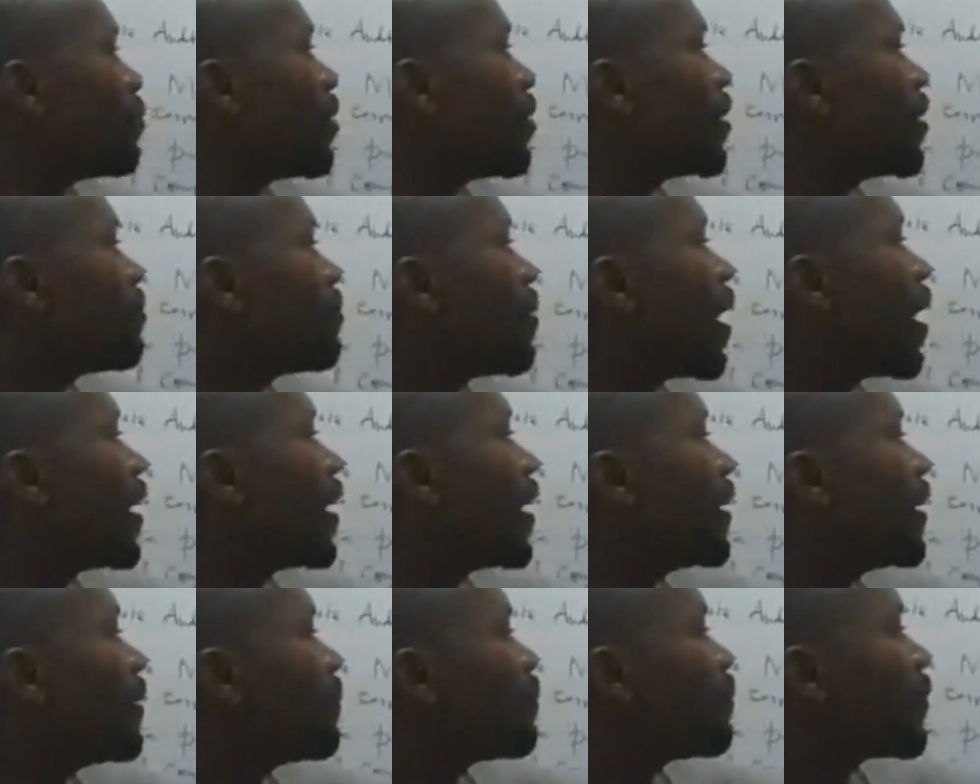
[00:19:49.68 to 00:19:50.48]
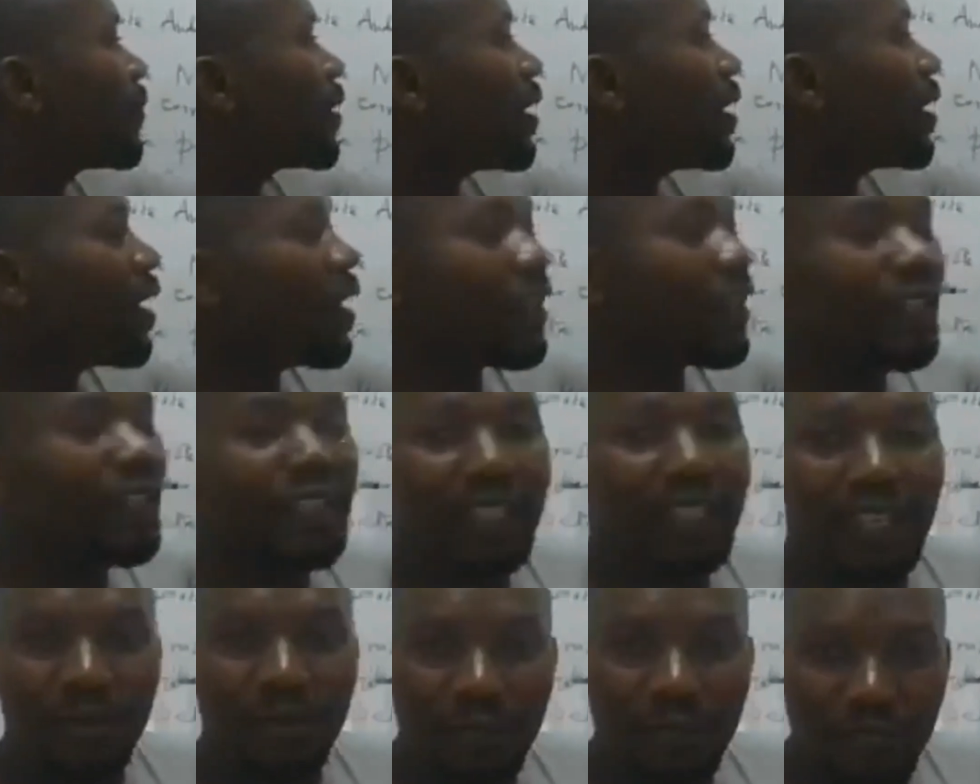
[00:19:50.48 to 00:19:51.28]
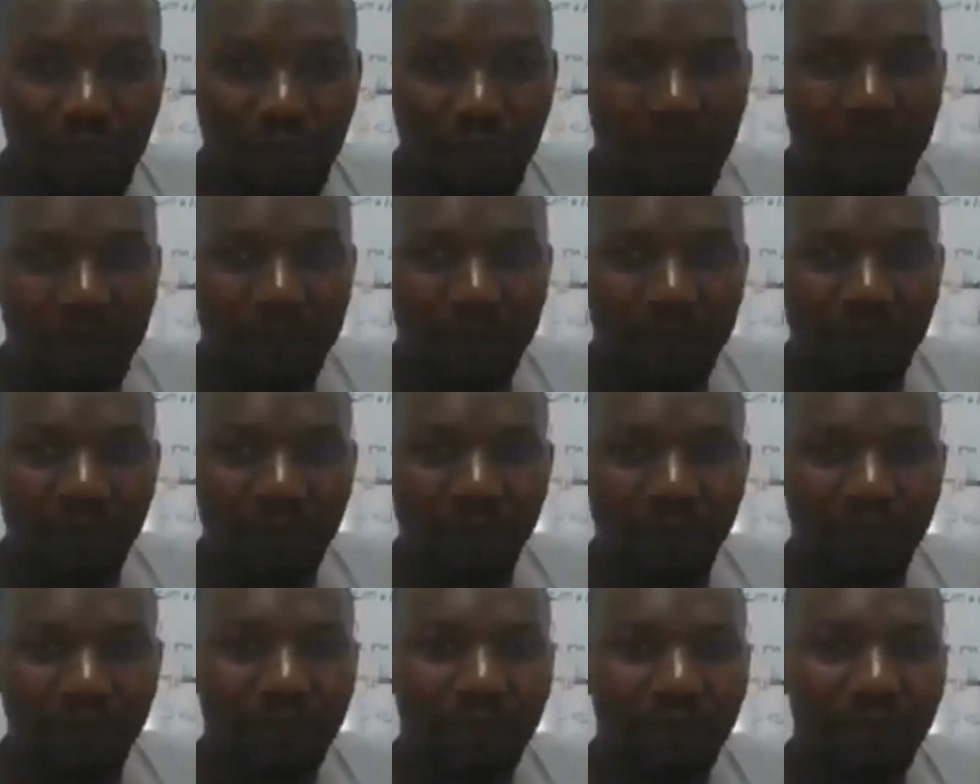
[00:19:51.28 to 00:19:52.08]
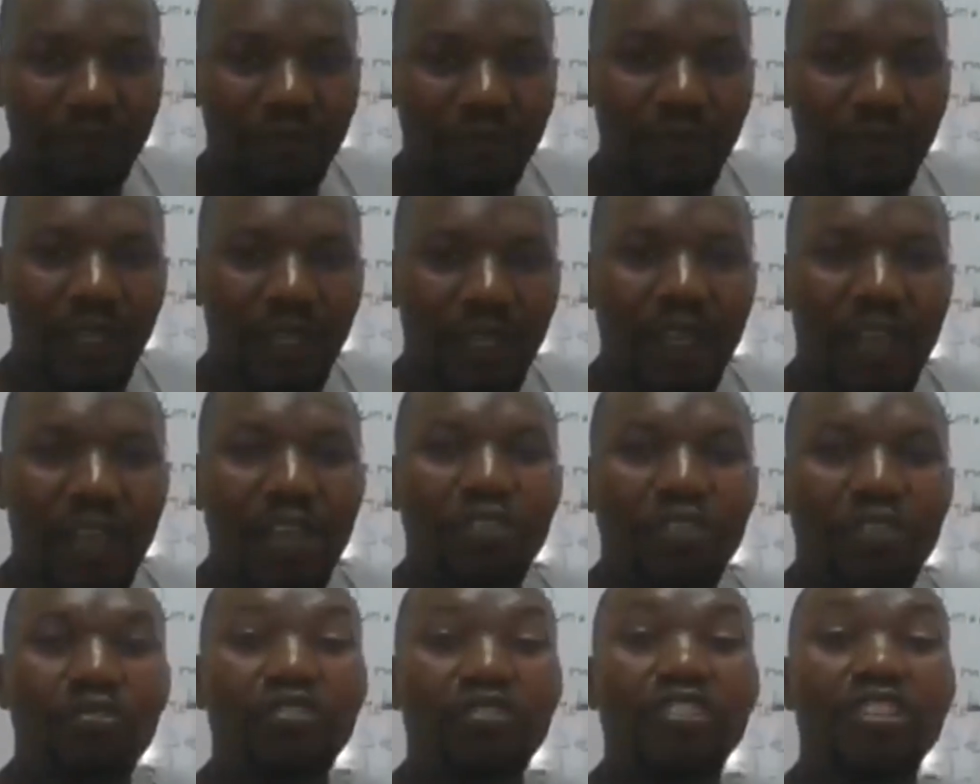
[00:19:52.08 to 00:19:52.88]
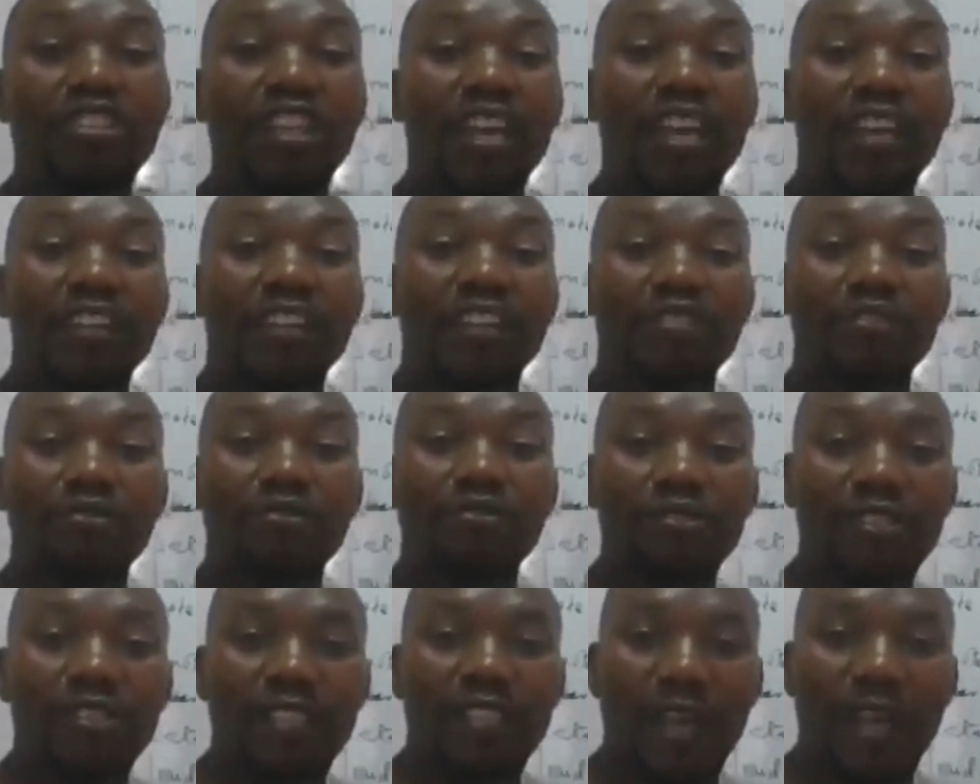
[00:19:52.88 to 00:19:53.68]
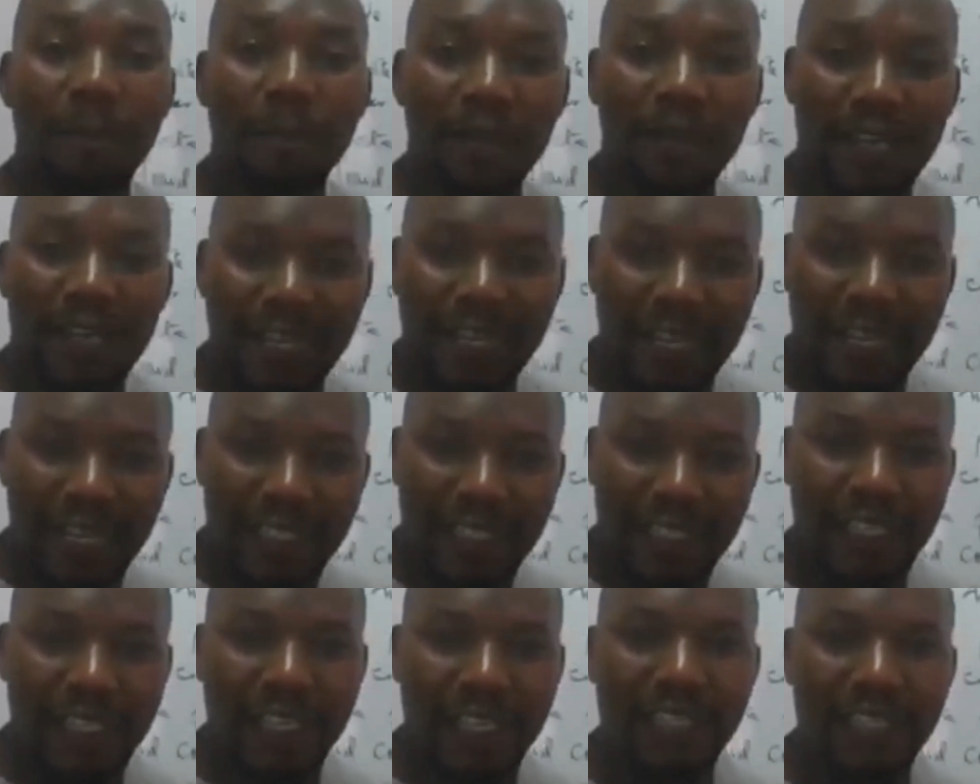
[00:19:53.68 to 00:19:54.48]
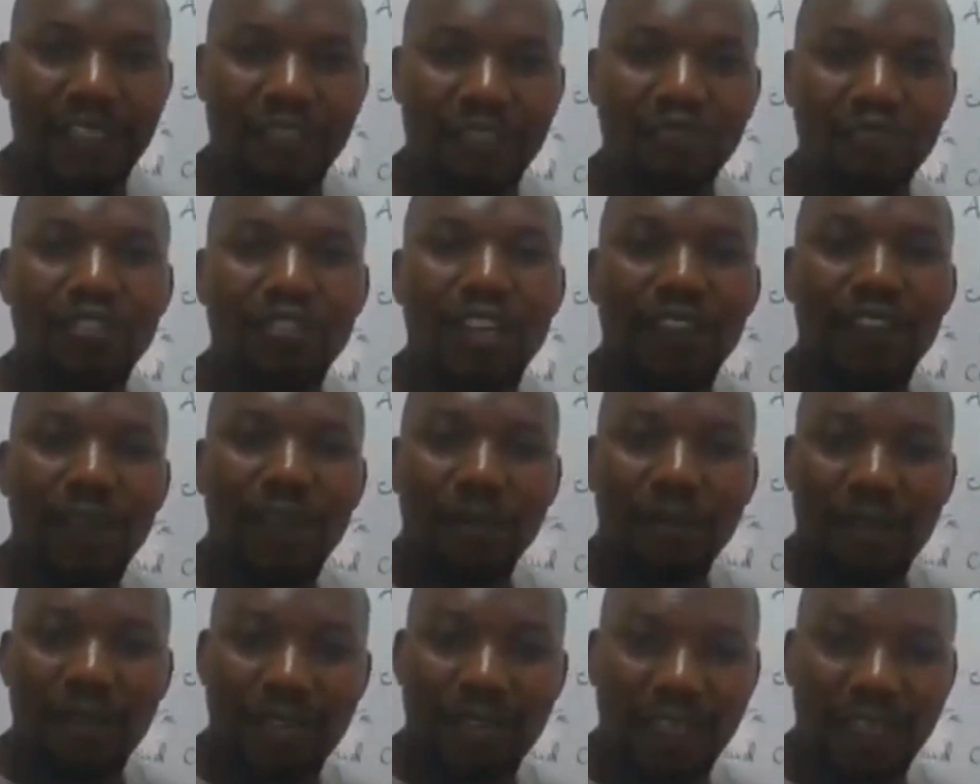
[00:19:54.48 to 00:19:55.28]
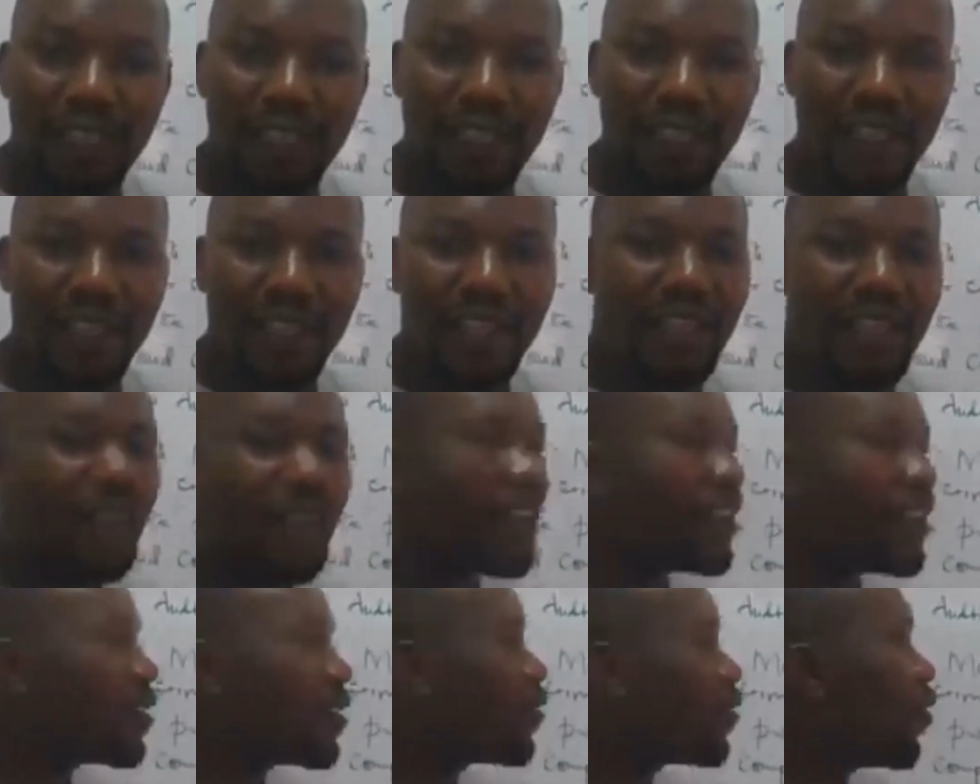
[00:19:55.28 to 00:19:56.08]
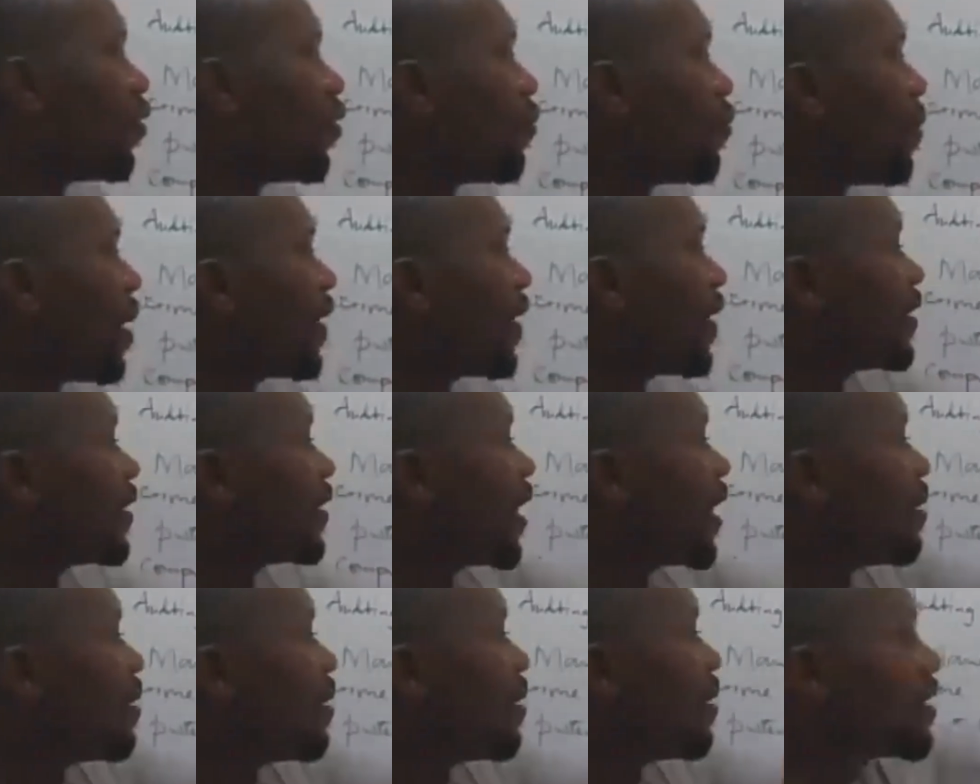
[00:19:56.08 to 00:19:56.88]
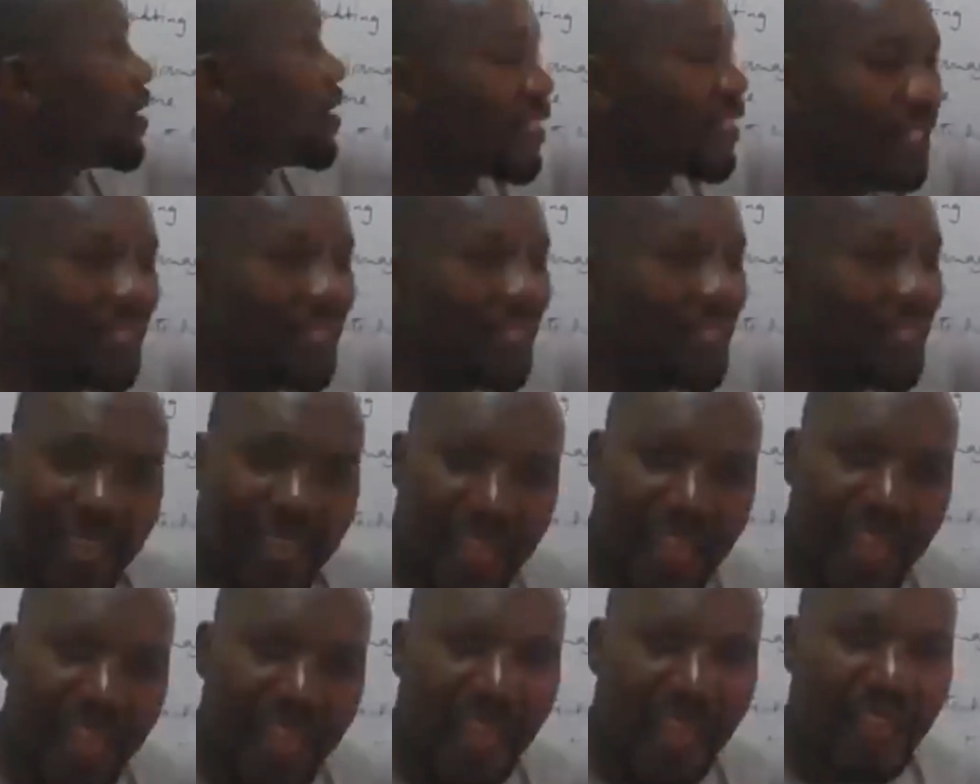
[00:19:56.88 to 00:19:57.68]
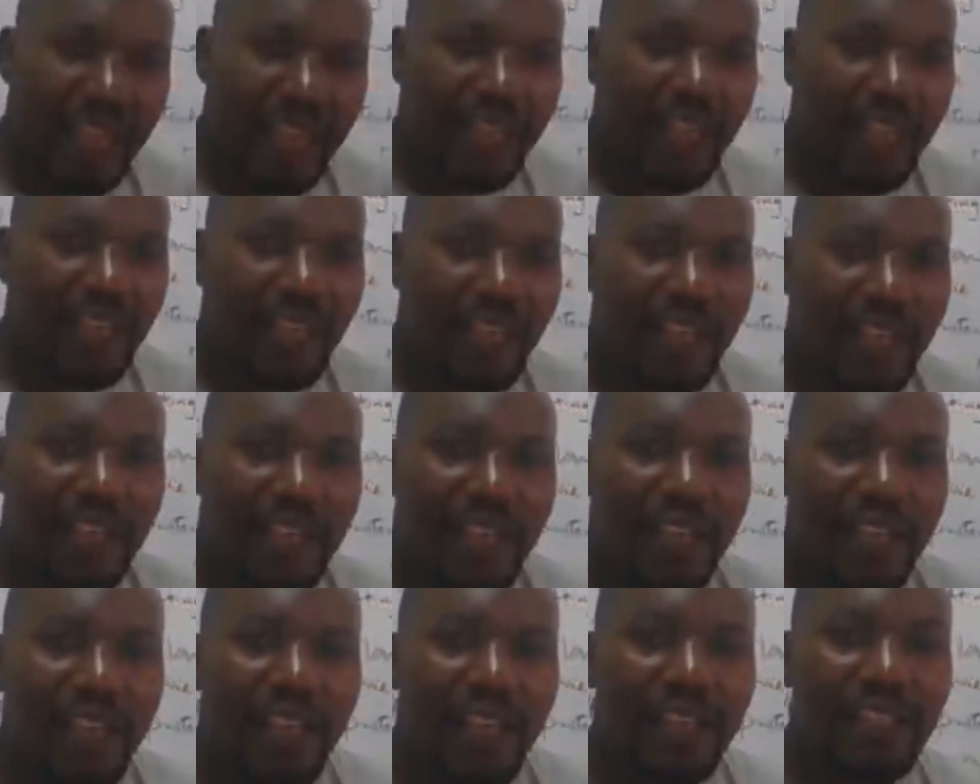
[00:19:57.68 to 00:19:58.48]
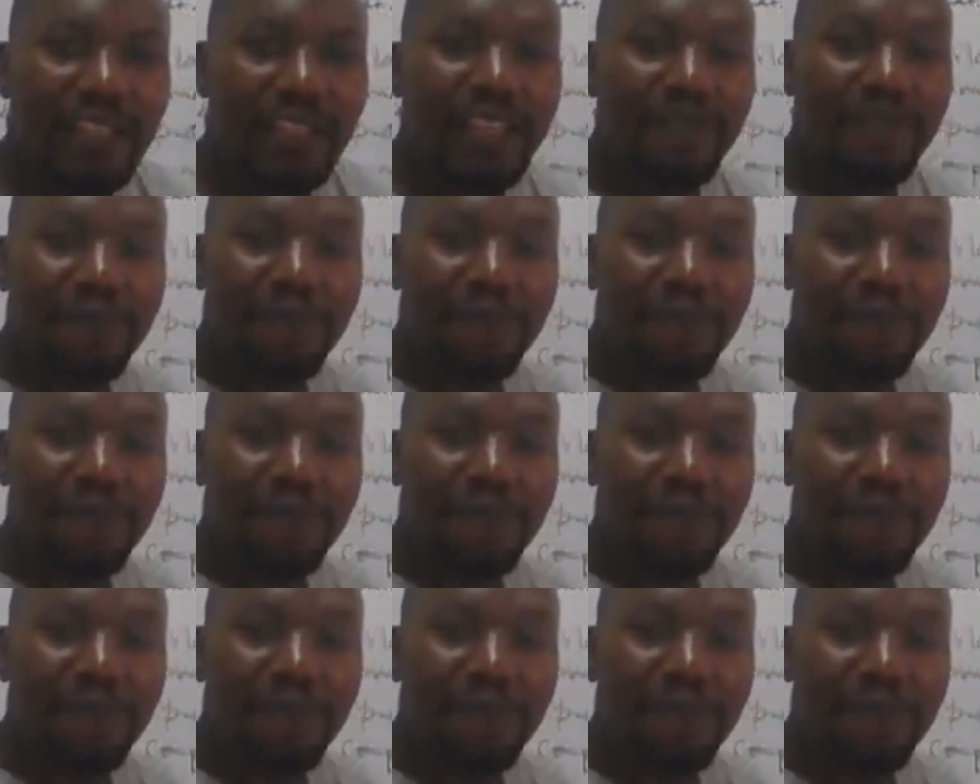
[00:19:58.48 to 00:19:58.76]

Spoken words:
we mean by encryption. You use some characters to change the meaning. So by the time it reaches here, it